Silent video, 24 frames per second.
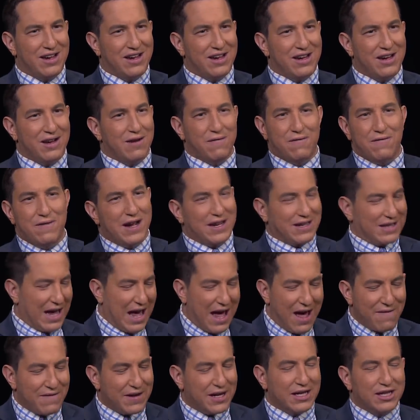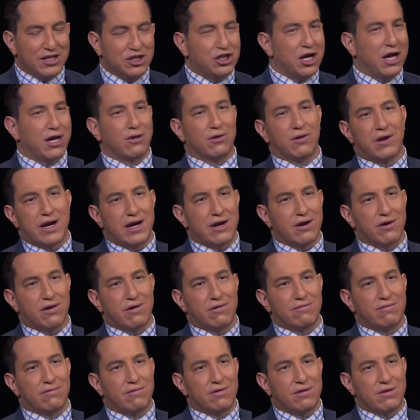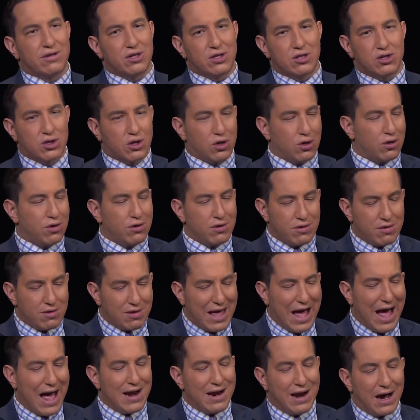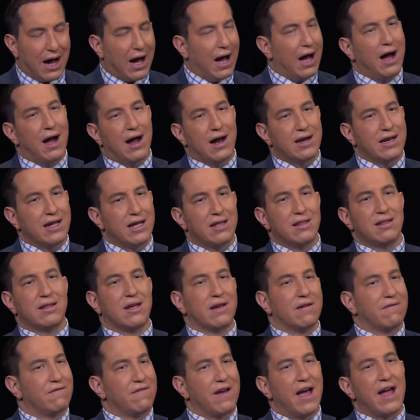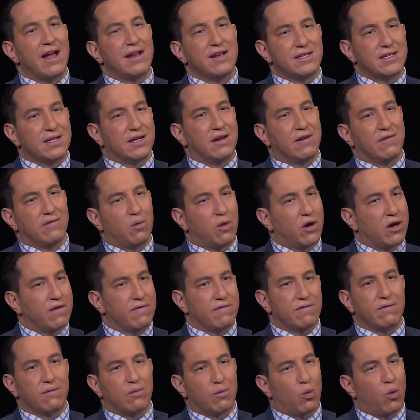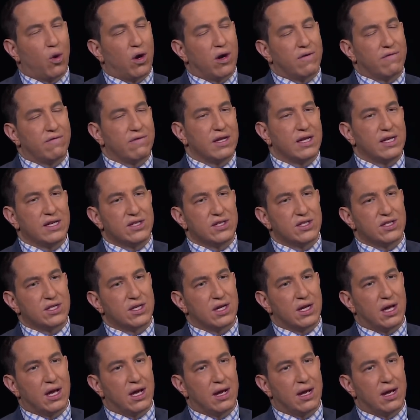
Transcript: in effect, having a generator to turn that on in the event of one of these